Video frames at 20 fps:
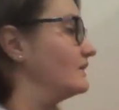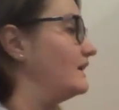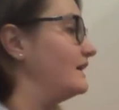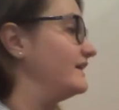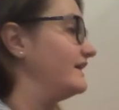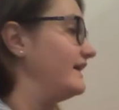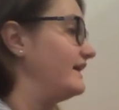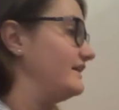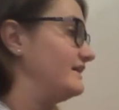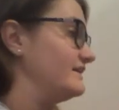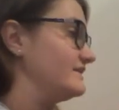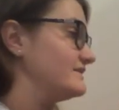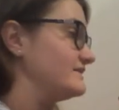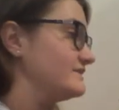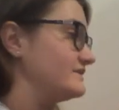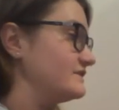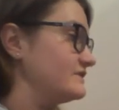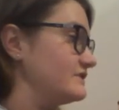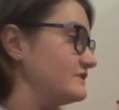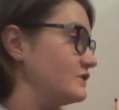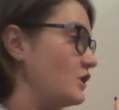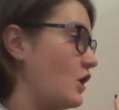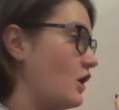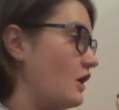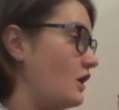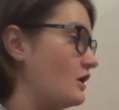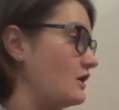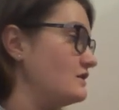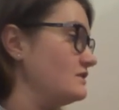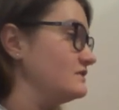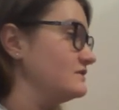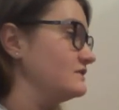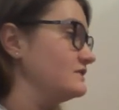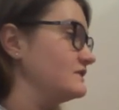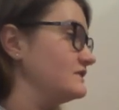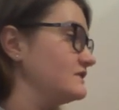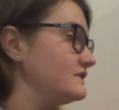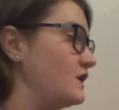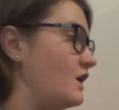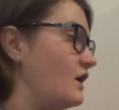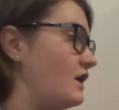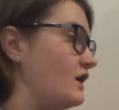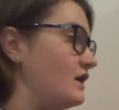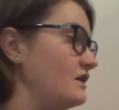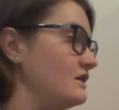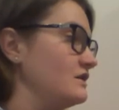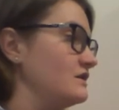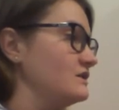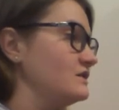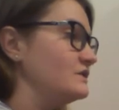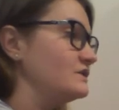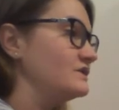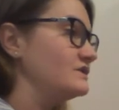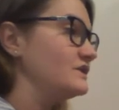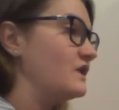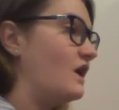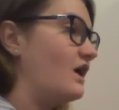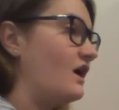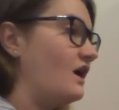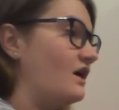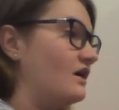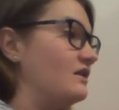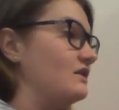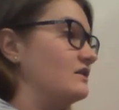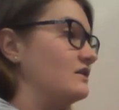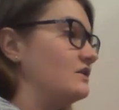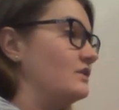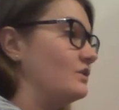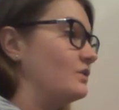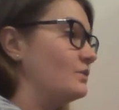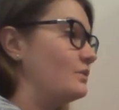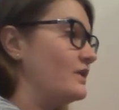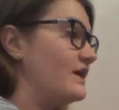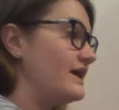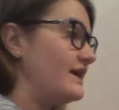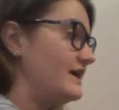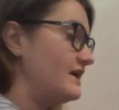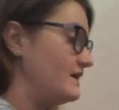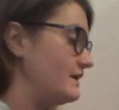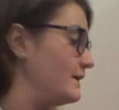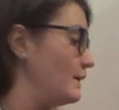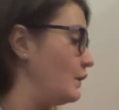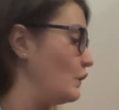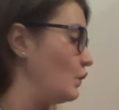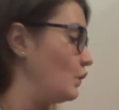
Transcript: Again, it's saw, saw, saw away.